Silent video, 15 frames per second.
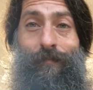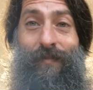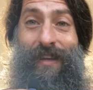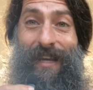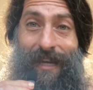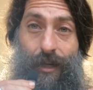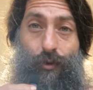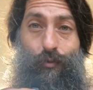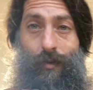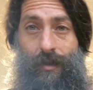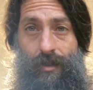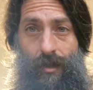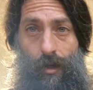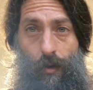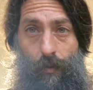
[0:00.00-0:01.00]
the end
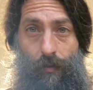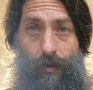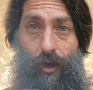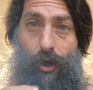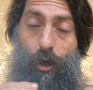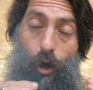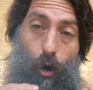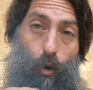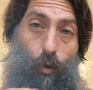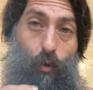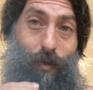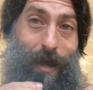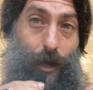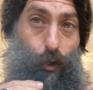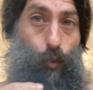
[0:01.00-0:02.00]
result, the goal
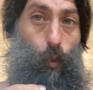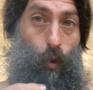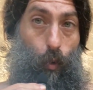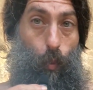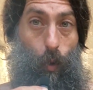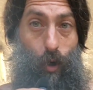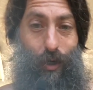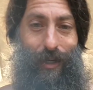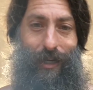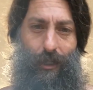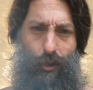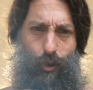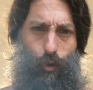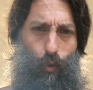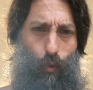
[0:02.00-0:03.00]
that you are working
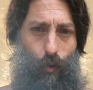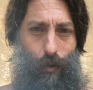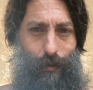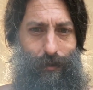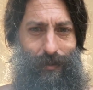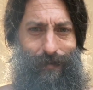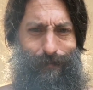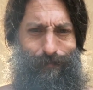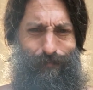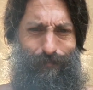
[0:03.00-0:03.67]
towards.